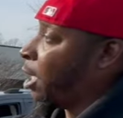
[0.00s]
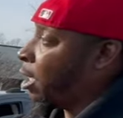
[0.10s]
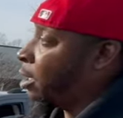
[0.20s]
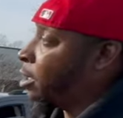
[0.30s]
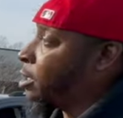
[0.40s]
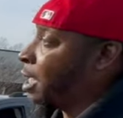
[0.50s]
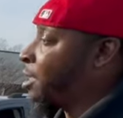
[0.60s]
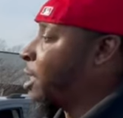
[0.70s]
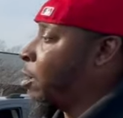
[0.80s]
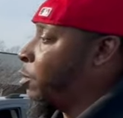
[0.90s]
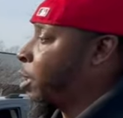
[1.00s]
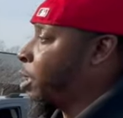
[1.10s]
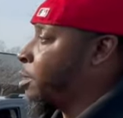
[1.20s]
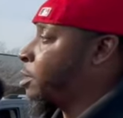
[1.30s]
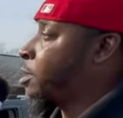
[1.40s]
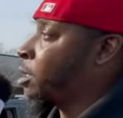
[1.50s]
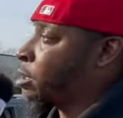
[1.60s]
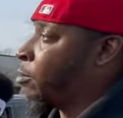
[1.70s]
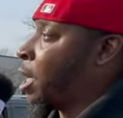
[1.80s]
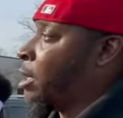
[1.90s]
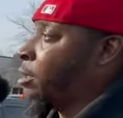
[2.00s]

ear, because that's how we cleanse the system, all right?